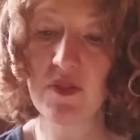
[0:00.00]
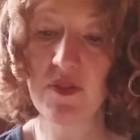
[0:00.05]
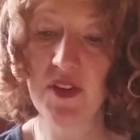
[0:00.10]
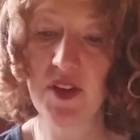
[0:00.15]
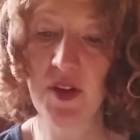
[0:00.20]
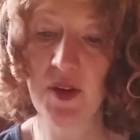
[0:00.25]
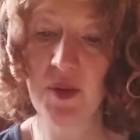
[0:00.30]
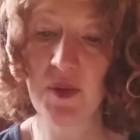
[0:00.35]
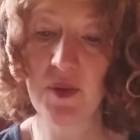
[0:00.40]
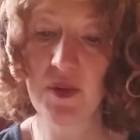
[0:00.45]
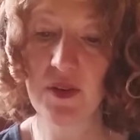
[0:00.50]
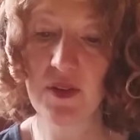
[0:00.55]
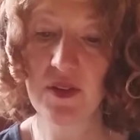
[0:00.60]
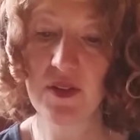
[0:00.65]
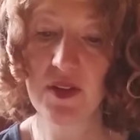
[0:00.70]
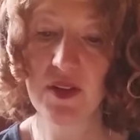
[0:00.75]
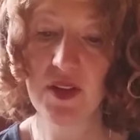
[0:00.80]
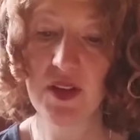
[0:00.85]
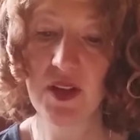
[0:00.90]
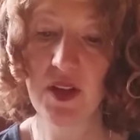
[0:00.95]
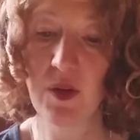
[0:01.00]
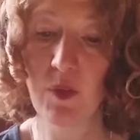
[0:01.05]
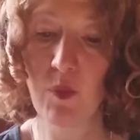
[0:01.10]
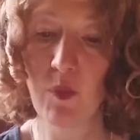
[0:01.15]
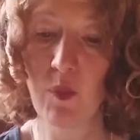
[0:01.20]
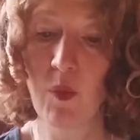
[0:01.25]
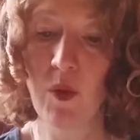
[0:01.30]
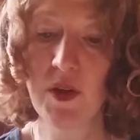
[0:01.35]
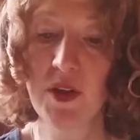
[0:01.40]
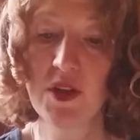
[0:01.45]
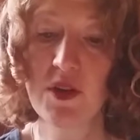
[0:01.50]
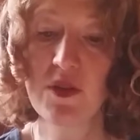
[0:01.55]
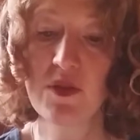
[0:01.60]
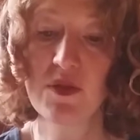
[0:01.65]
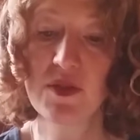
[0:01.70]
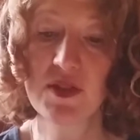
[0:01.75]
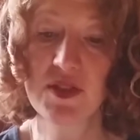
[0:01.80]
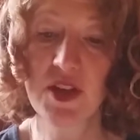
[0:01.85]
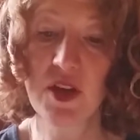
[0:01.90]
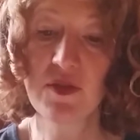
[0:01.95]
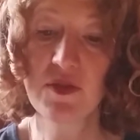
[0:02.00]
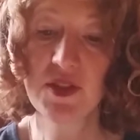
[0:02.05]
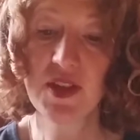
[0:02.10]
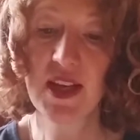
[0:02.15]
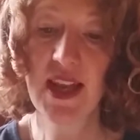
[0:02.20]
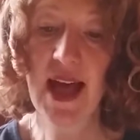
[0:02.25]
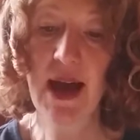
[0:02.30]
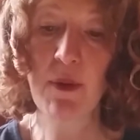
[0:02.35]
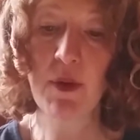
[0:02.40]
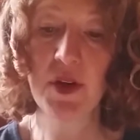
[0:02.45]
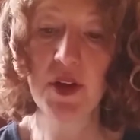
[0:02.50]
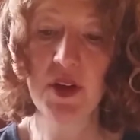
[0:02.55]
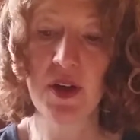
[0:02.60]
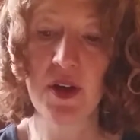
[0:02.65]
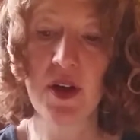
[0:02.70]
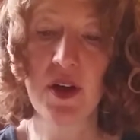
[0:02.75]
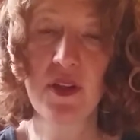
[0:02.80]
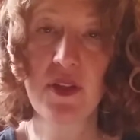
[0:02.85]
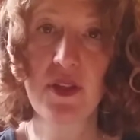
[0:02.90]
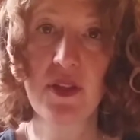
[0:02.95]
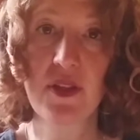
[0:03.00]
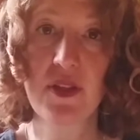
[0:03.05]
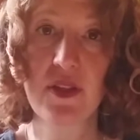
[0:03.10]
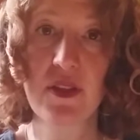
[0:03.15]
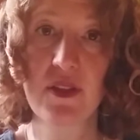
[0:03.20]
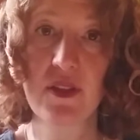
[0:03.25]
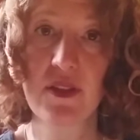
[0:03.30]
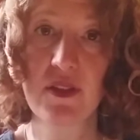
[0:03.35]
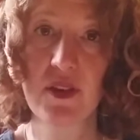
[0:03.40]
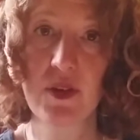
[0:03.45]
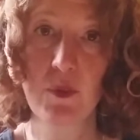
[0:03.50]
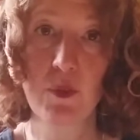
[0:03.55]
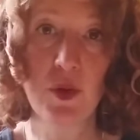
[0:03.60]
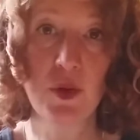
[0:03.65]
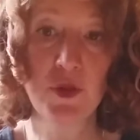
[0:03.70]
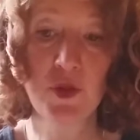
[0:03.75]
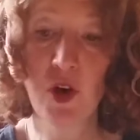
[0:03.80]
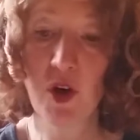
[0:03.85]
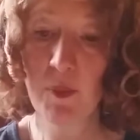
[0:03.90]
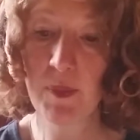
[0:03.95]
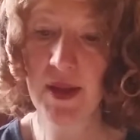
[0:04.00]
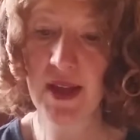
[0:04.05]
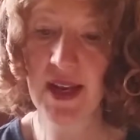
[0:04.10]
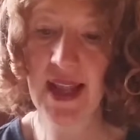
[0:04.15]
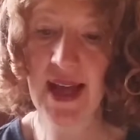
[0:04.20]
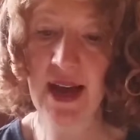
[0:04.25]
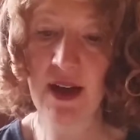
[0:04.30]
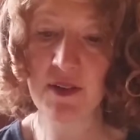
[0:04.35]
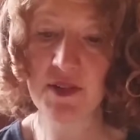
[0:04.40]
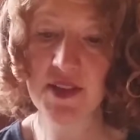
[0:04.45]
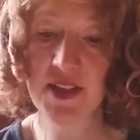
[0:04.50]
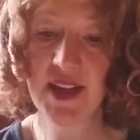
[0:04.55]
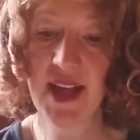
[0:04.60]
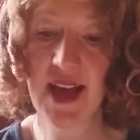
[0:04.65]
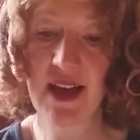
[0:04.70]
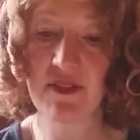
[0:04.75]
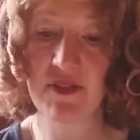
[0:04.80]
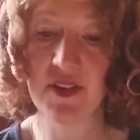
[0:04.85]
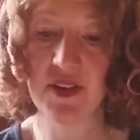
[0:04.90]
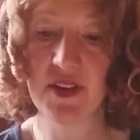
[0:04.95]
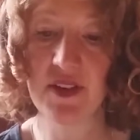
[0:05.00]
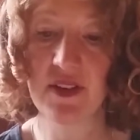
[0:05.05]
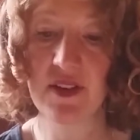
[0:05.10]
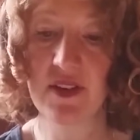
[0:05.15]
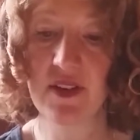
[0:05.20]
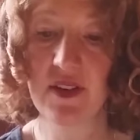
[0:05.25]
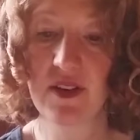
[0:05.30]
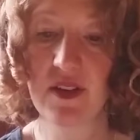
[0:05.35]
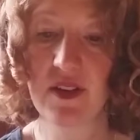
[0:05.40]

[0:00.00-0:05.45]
of you, what you don't allow on earth will not be allowed in heaven.